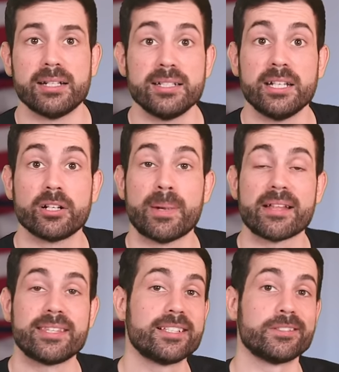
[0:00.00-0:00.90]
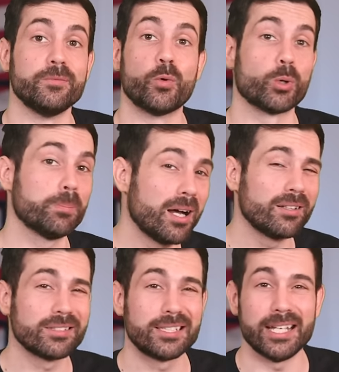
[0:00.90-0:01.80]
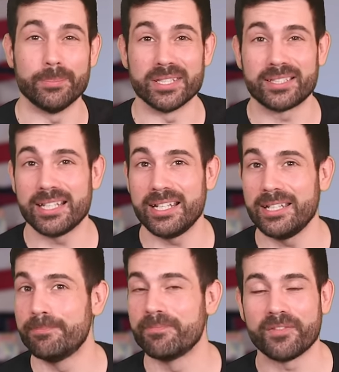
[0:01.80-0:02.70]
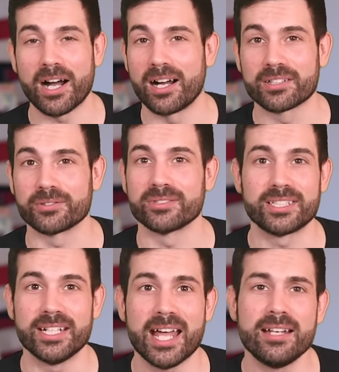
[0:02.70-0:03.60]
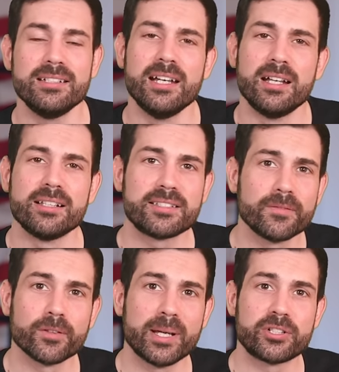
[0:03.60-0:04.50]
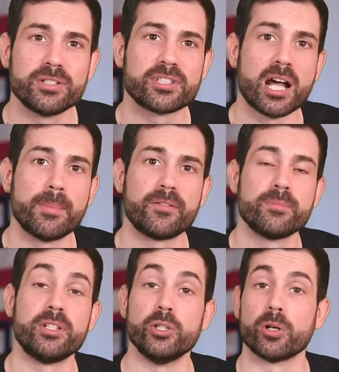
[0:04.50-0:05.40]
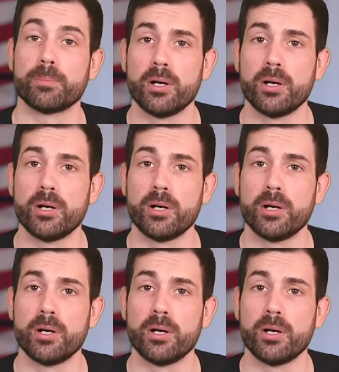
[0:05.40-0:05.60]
I didn't hear about this in Foreign Policy, NBC, Fox, or CNN. This information is coming from the New York